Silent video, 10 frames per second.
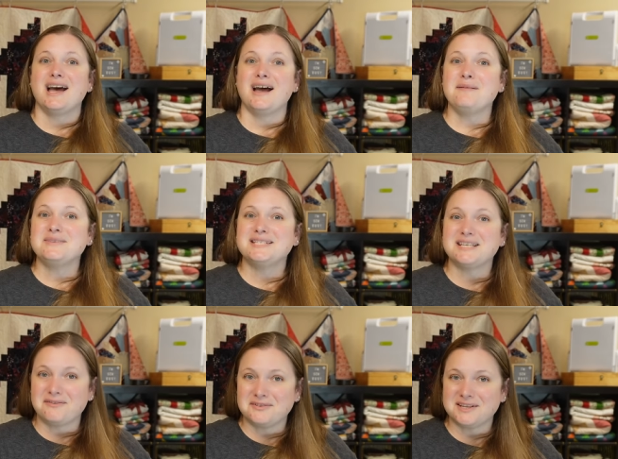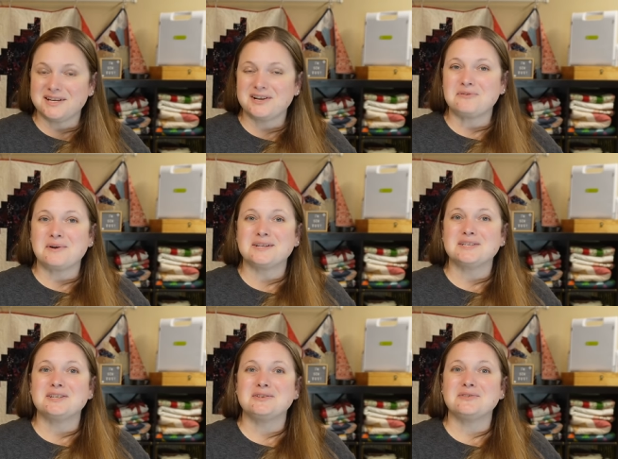I'm definitely going
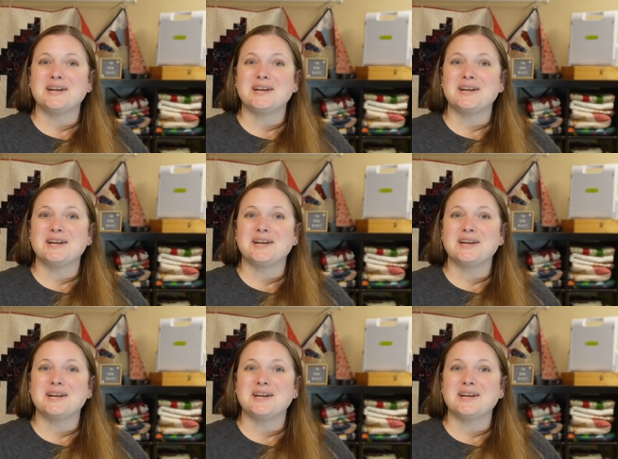to